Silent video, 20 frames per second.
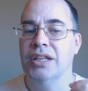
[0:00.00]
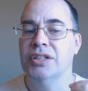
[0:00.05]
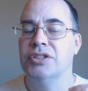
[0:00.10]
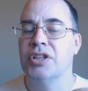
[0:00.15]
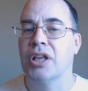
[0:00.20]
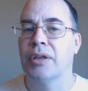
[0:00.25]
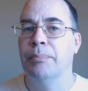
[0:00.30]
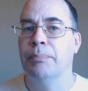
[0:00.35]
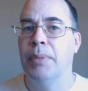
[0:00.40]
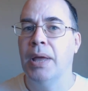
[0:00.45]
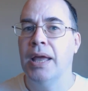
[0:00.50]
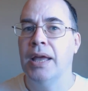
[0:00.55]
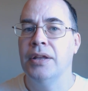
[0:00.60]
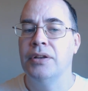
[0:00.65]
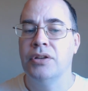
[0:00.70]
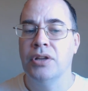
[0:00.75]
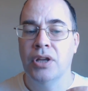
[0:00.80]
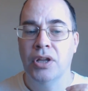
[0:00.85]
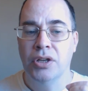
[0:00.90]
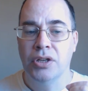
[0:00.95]
is that
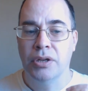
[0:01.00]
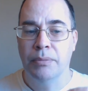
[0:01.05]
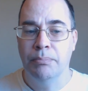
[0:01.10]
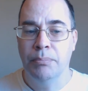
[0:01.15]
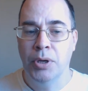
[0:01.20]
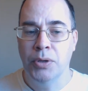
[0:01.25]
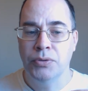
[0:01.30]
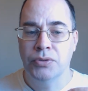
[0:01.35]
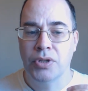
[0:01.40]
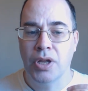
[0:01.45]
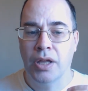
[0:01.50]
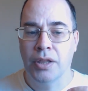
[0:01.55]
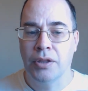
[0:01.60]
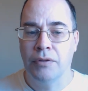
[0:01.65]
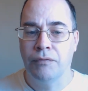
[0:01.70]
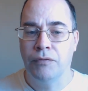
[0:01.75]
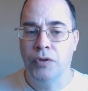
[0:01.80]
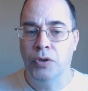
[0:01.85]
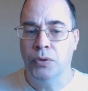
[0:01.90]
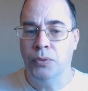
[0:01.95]
compared to most
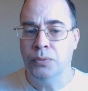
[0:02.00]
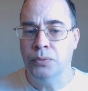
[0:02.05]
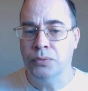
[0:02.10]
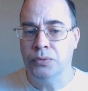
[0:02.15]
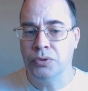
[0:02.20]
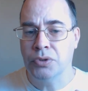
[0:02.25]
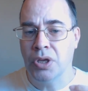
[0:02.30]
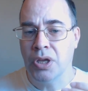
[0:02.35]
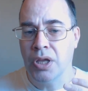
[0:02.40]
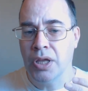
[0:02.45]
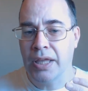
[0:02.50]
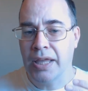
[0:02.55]
other fuels,